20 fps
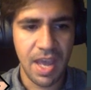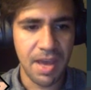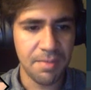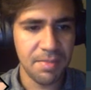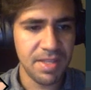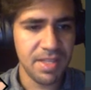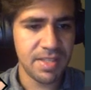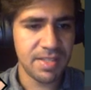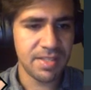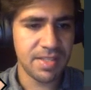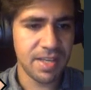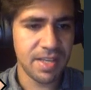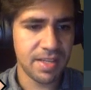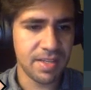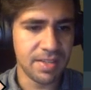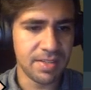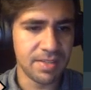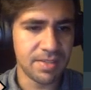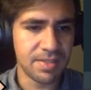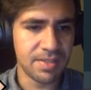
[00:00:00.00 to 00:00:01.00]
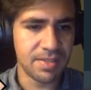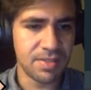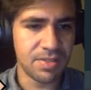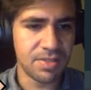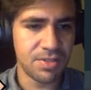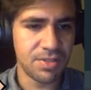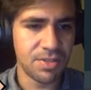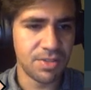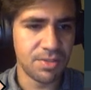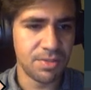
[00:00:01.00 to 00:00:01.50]
many seconds
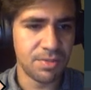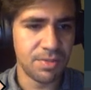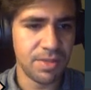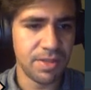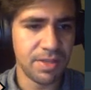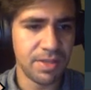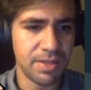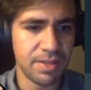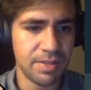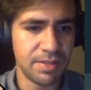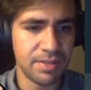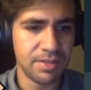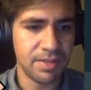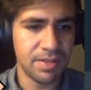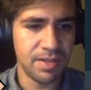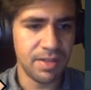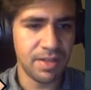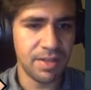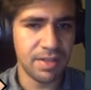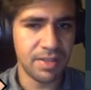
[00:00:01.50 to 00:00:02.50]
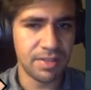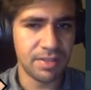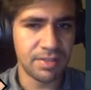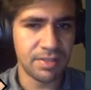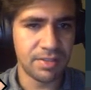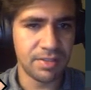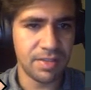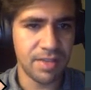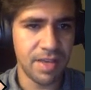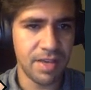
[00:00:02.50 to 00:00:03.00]
should we
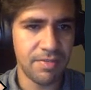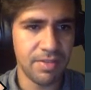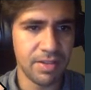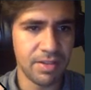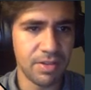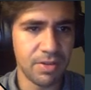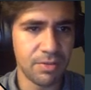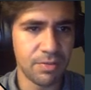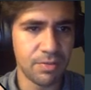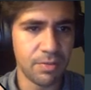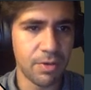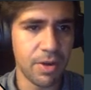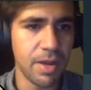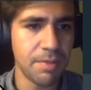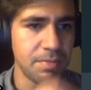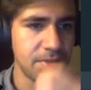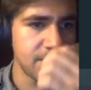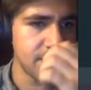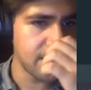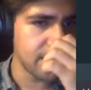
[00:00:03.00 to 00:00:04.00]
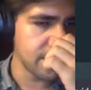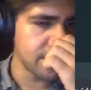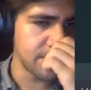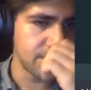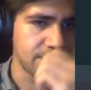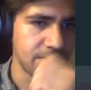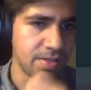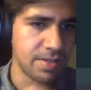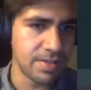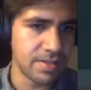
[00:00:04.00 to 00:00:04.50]
have it load for? How many
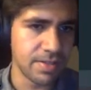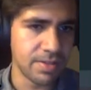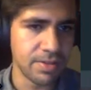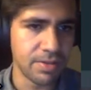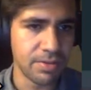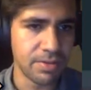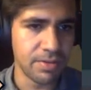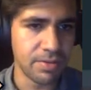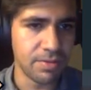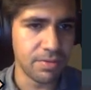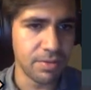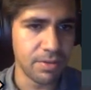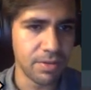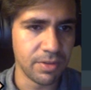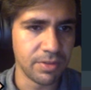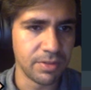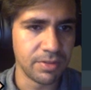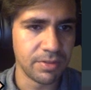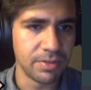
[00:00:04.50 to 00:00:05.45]
seconds is it loading for?